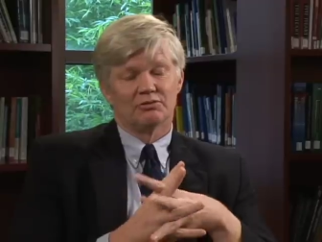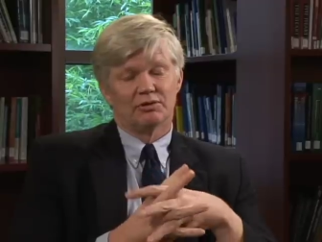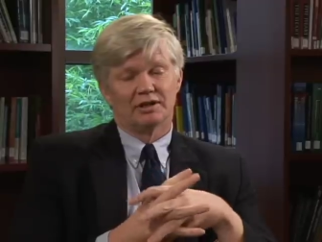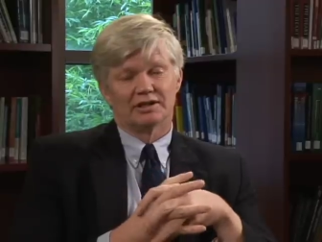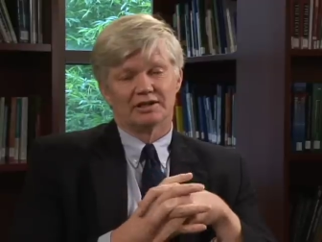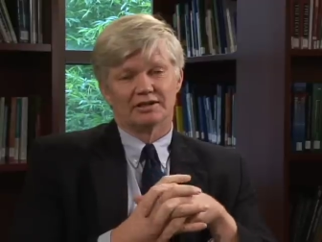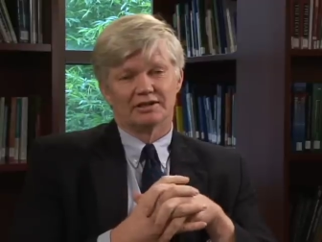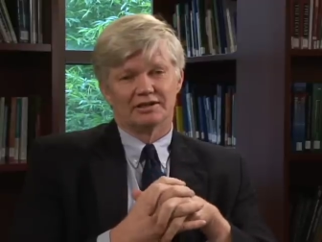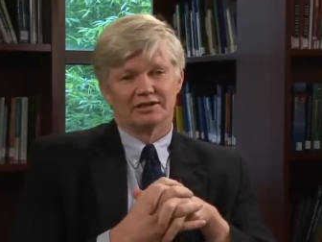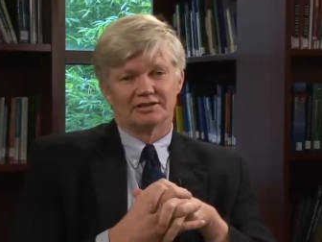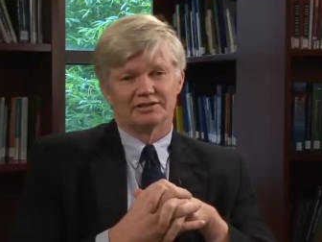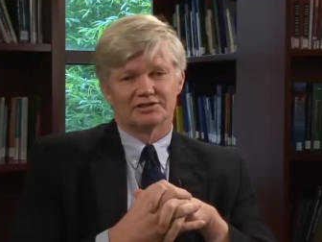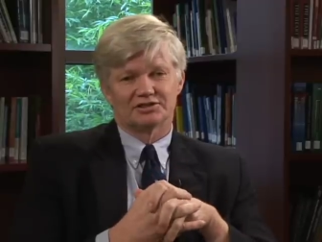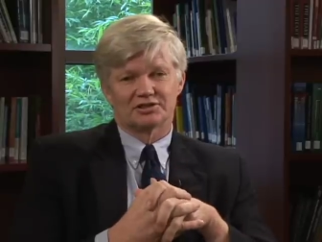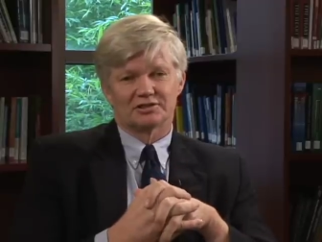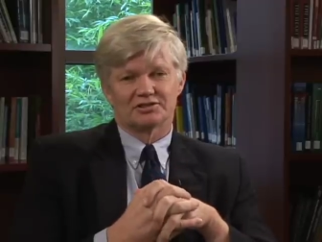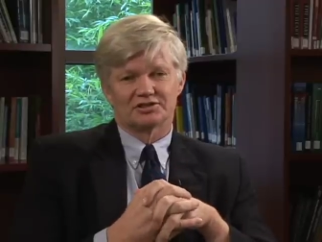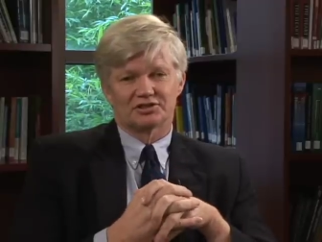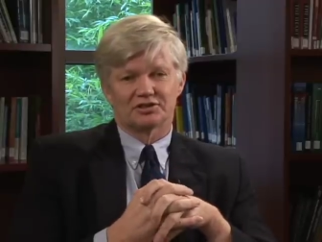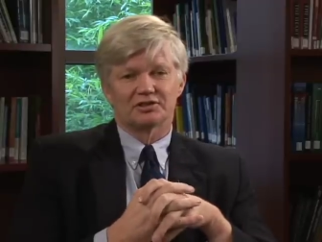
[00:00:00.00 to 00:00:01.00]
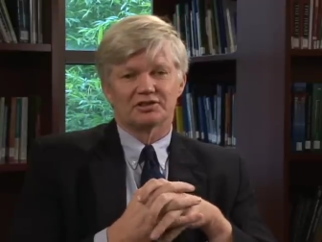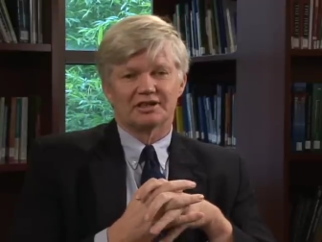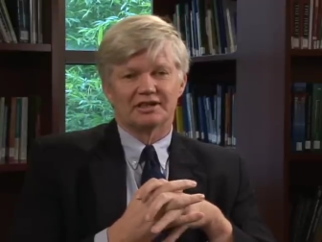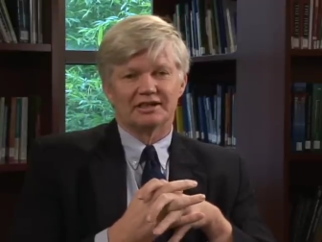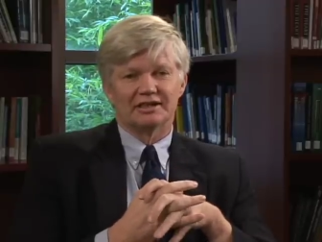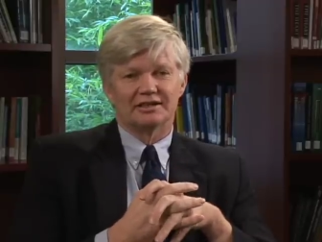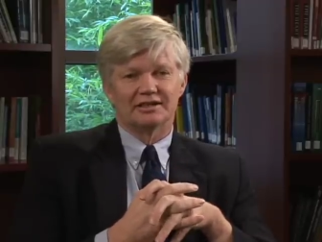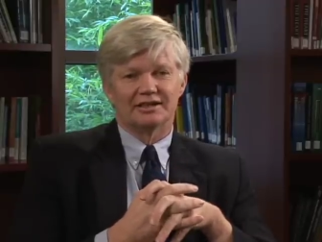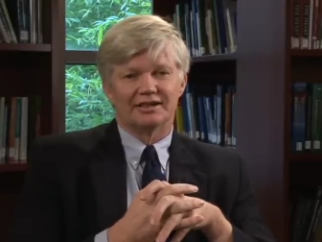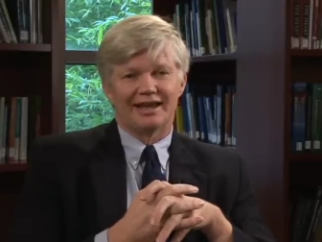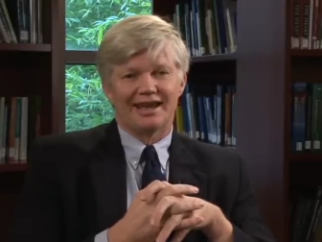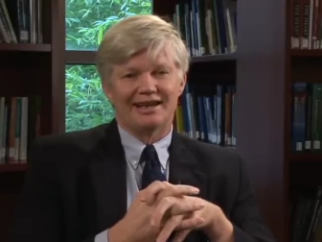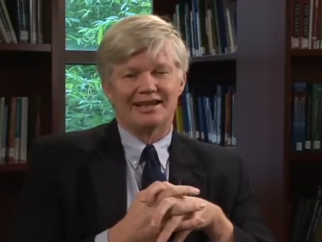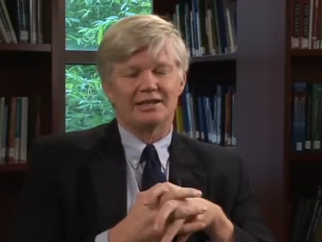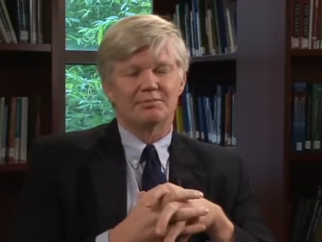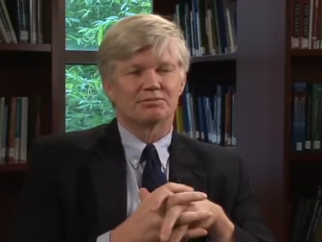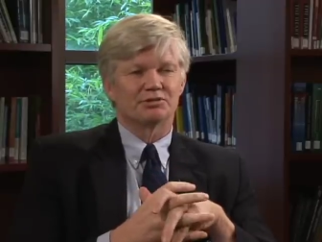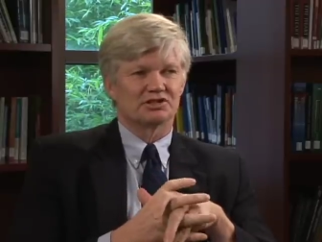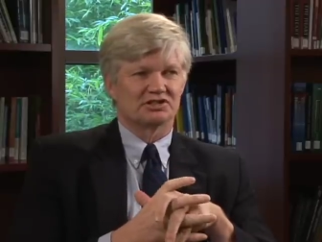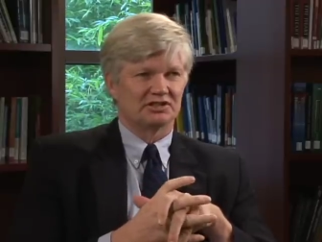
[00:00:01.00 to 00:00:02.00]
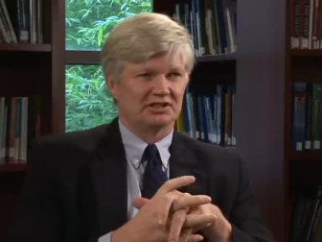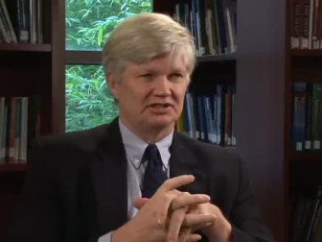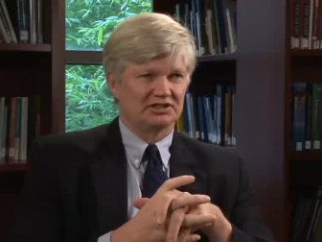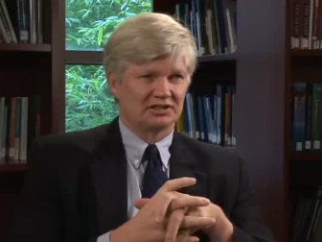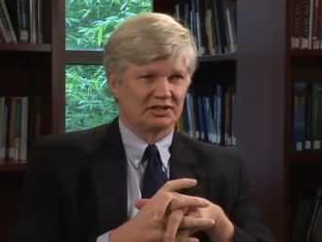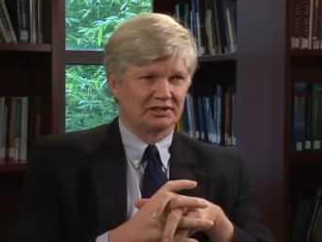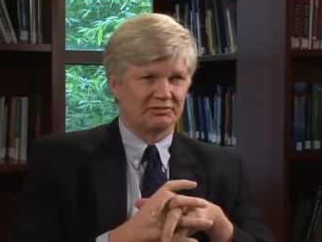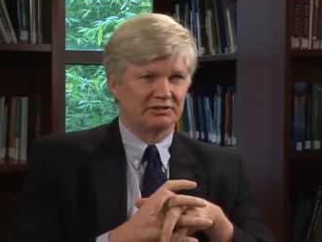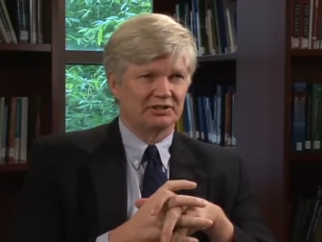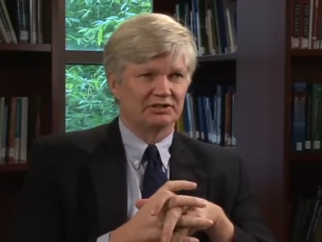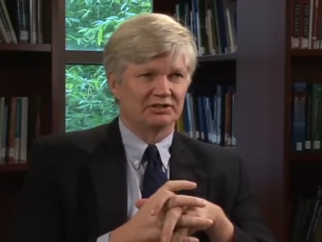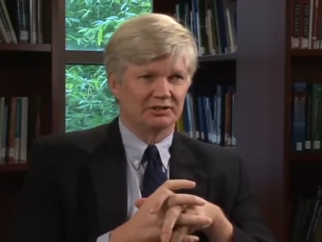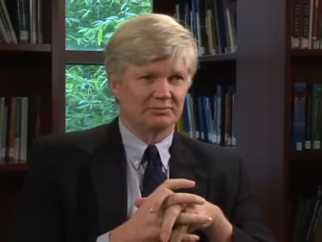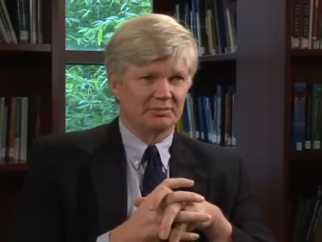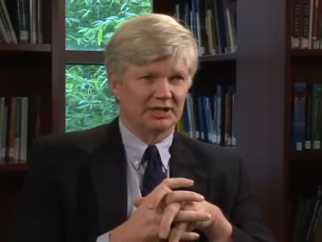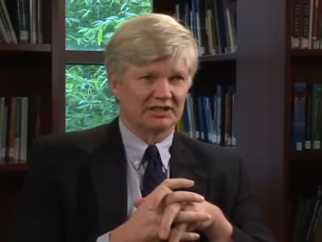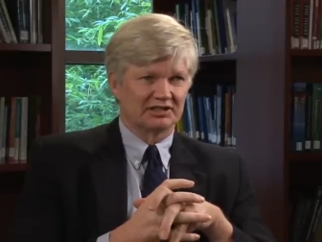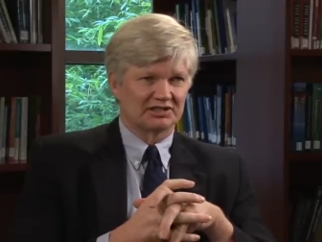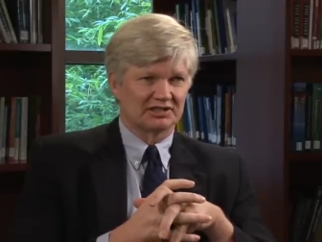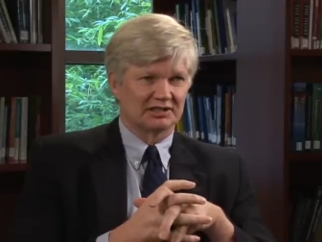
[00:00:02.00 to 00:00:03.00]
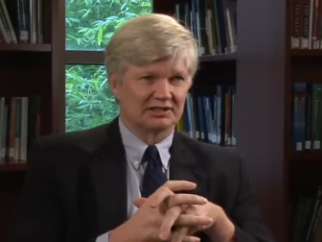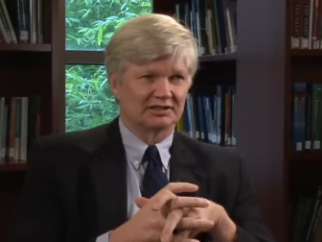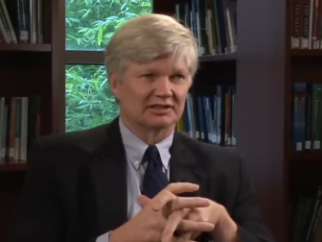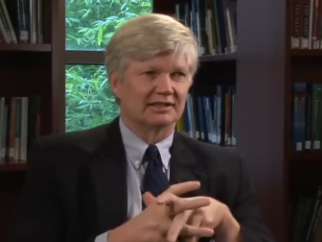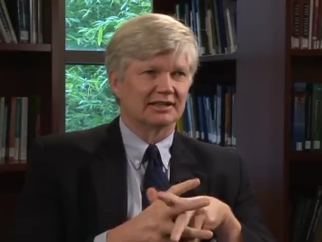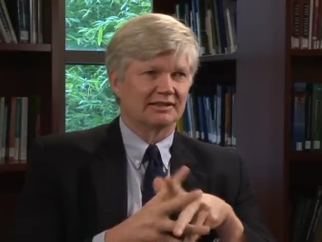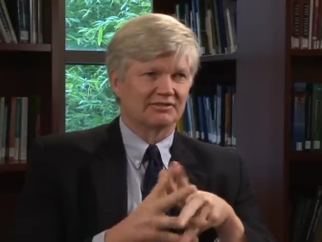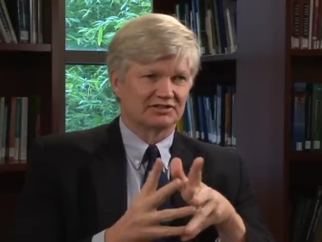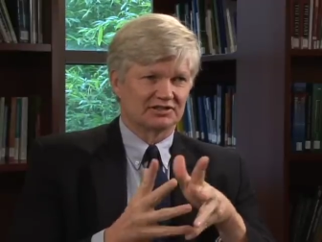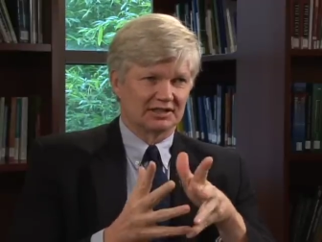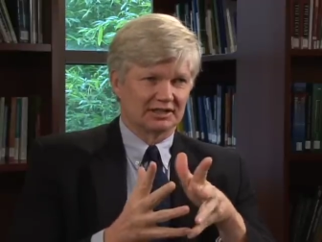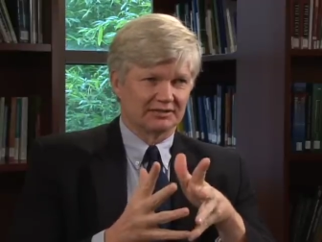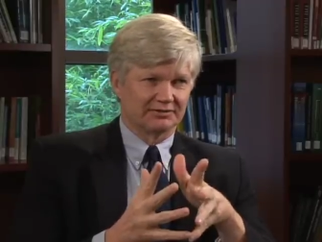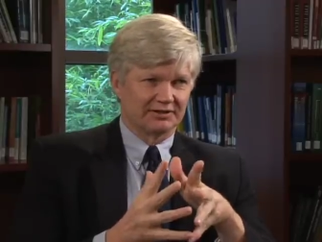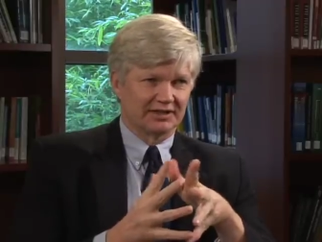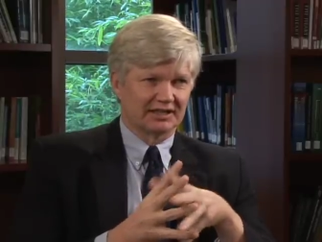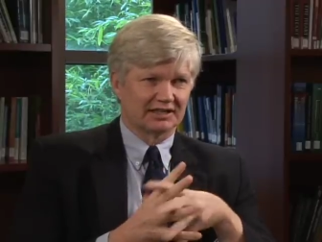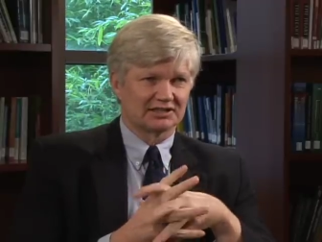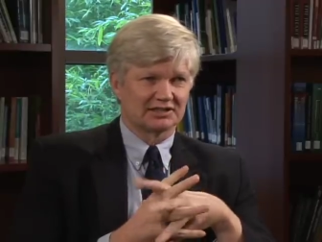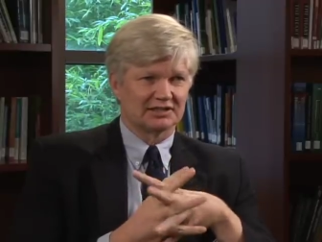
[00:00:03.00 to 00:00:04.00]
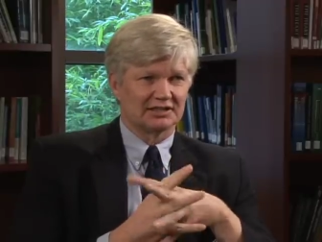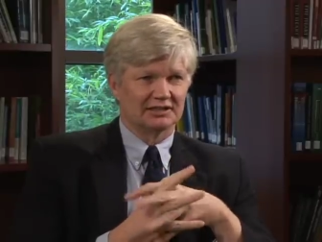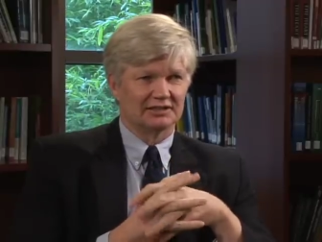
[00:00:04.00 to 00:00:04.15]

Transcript: Well, uh, certainly any procedure that we do in medicine can have side effects,